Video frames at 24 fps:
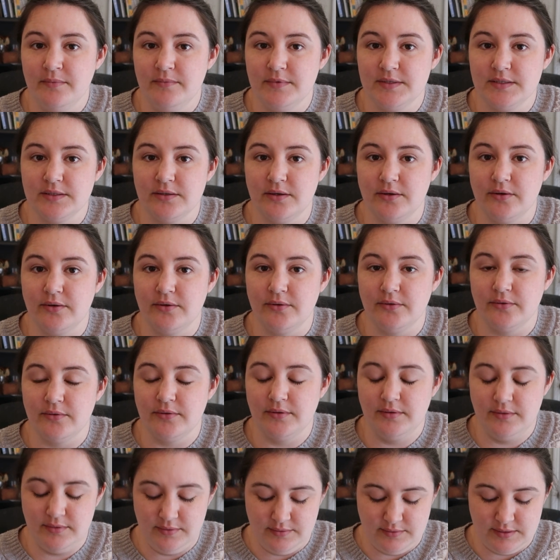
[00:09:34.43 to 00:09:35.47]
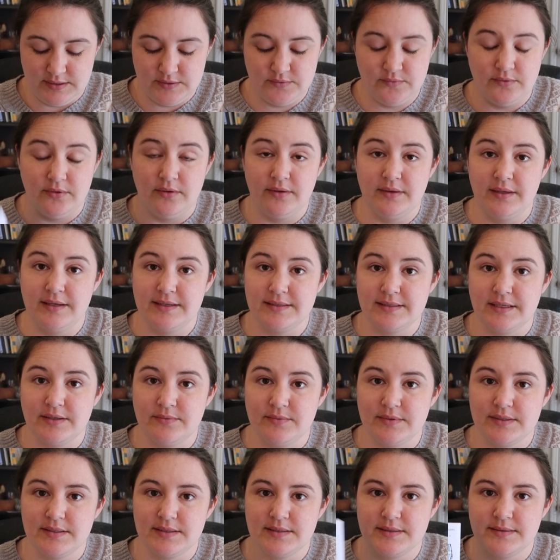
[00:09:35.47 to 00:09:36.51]
So these are the only things I
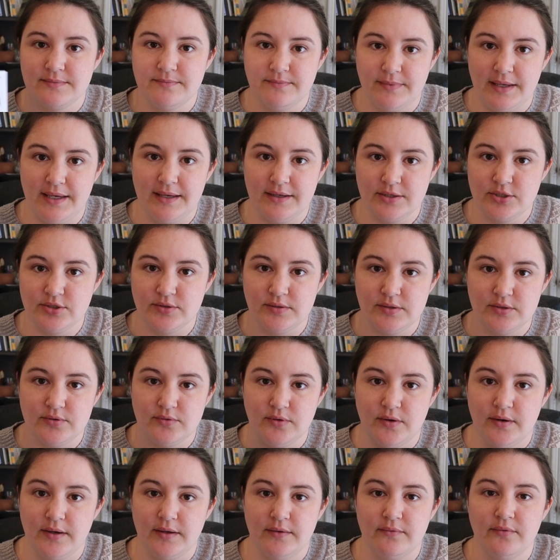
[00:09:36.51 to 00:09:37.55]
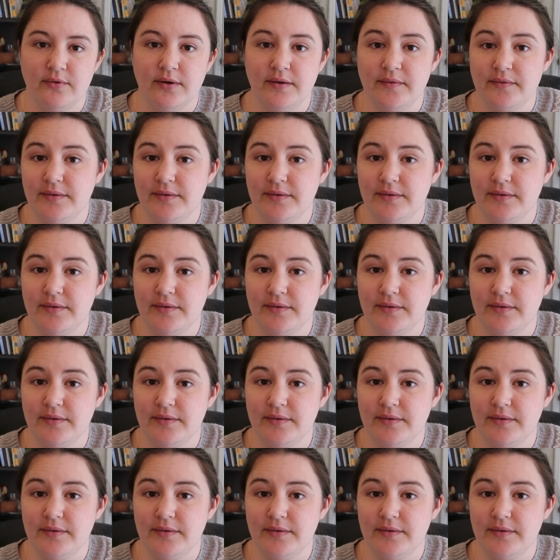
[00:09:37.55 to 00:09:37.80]
was actually drawing for.